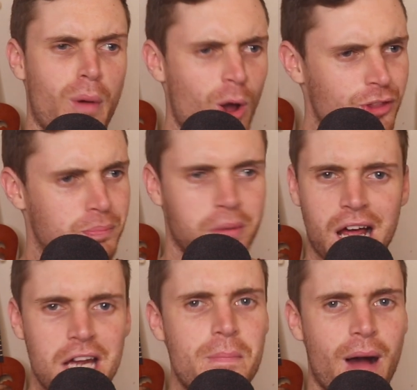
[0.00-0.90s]
Both
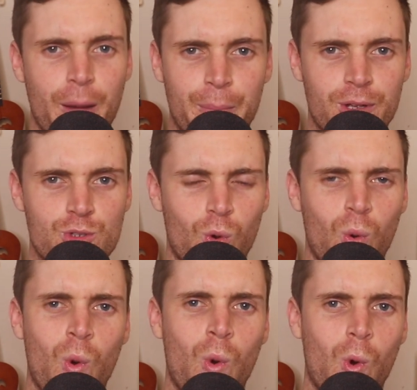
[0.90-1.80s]
blood pumpers.
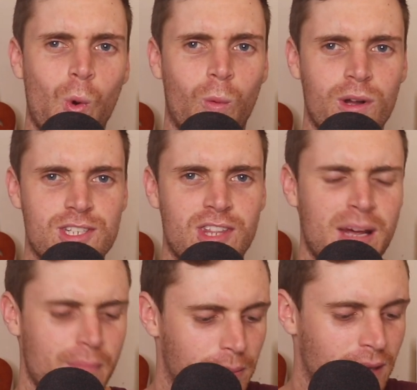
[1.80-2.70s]
Ooh, what's
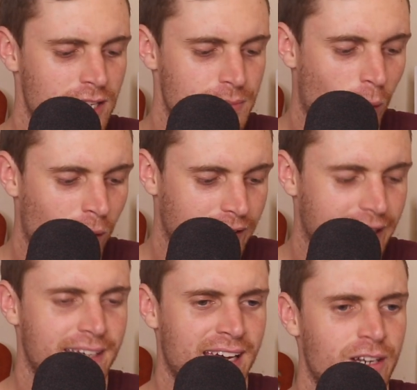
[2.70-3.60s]
that? My blood's
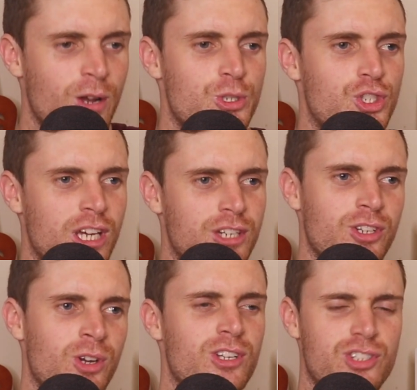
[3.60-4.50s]
boiling. Yeah, no shit,
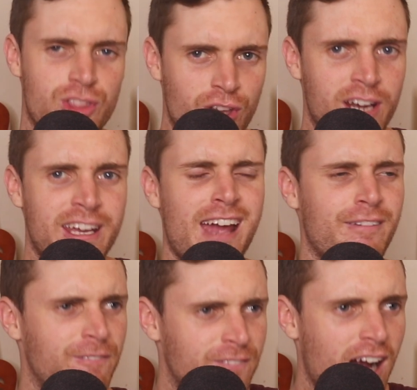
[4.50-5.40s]
dude. It's 38
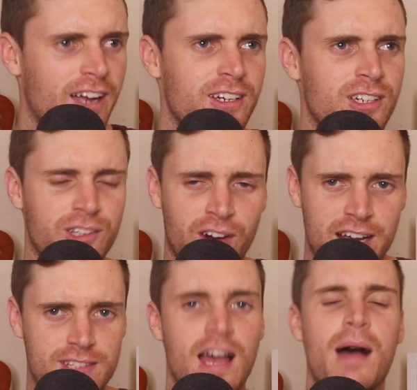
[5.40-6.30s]
fucking
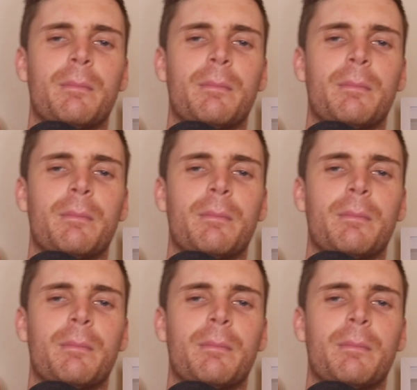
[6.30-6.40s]
degrees.